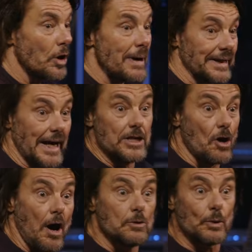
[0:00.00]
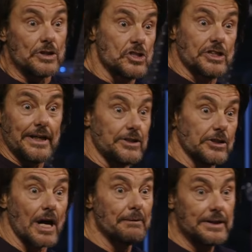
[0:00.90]
talk about the end times when
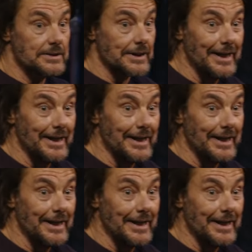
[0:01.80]
Jesus came. He didn't